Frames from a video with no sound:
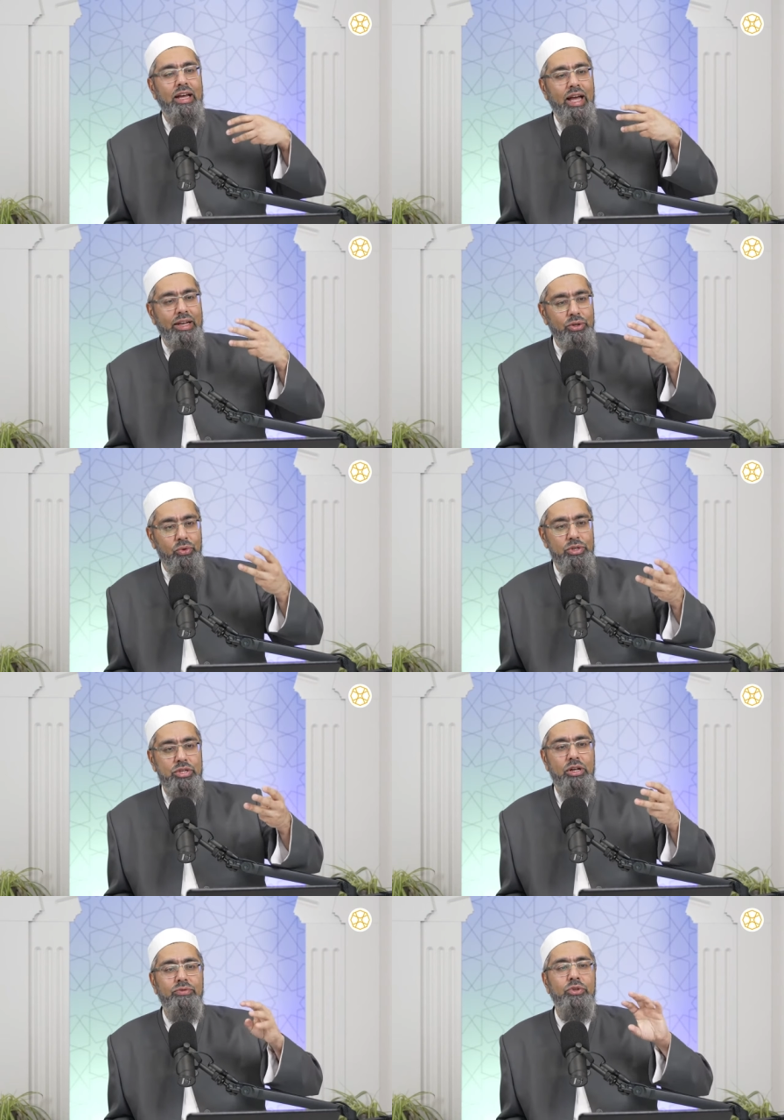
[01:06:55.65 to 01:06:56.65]
and you
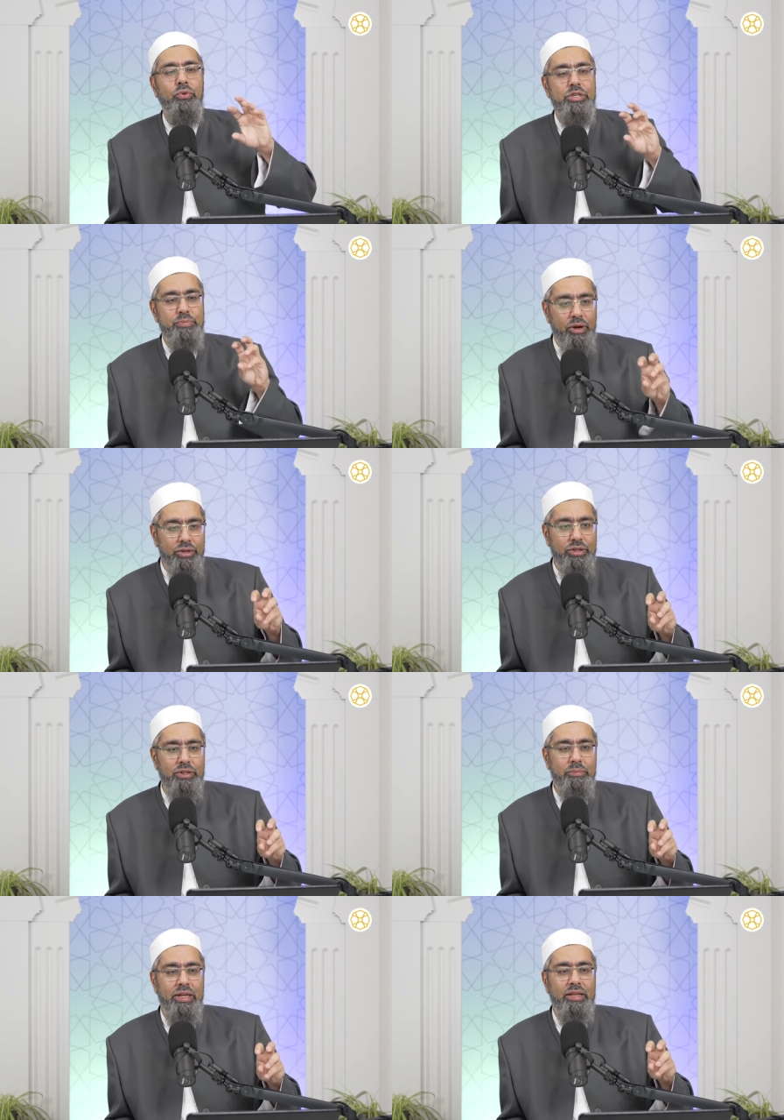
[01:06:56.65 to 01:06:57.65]
resolve to respond to
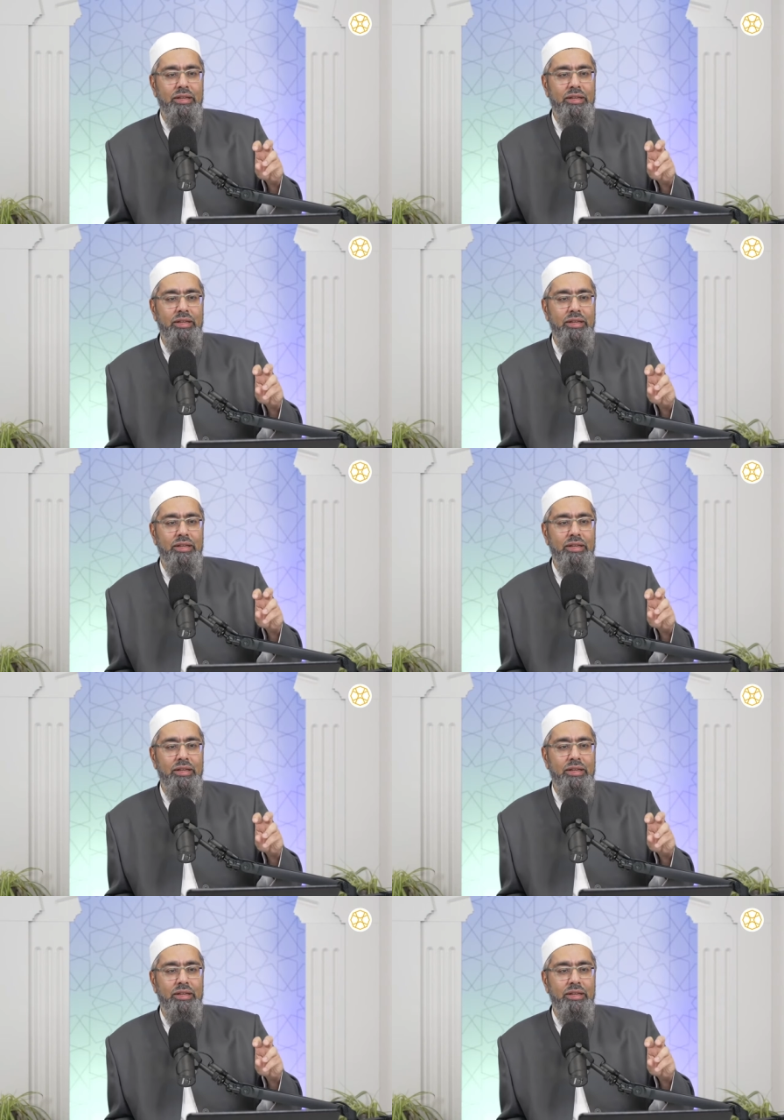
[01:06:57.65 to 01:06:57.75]
the